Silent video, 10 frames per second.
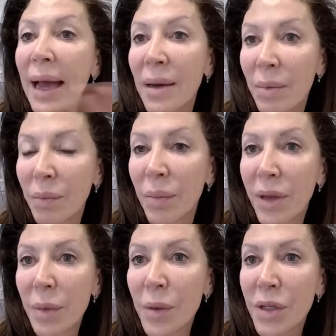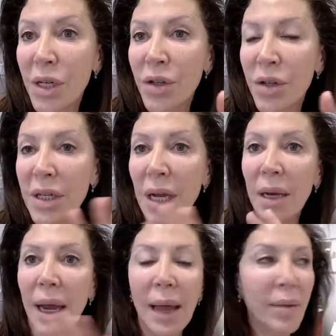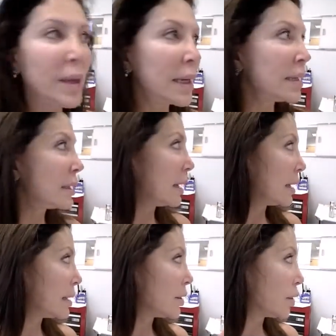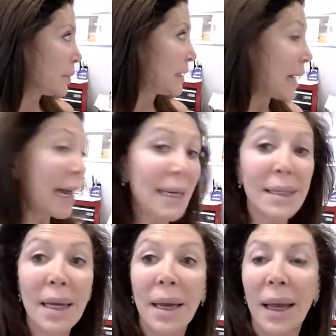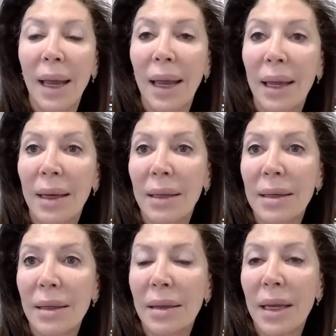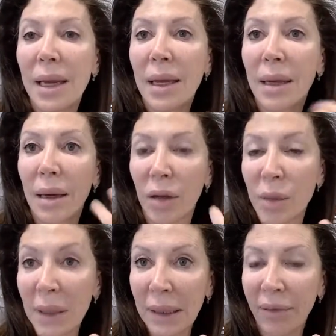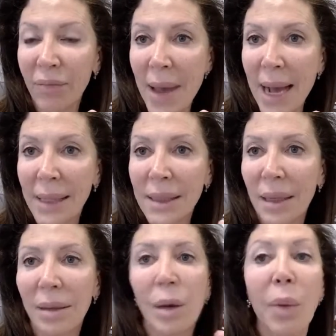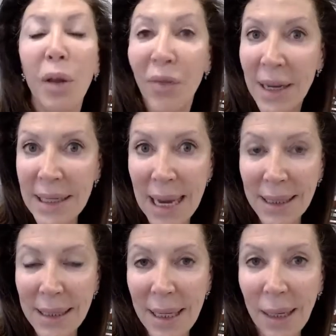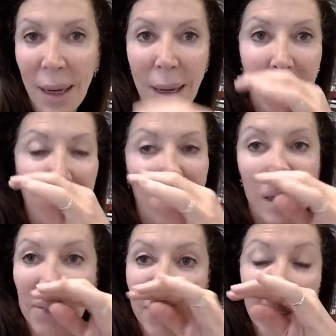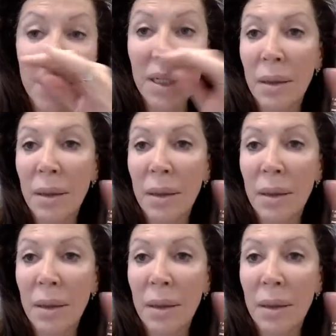had the procedures done. I had the Thermi Tight and the Ultimate Lift mask. They're both fantastic. You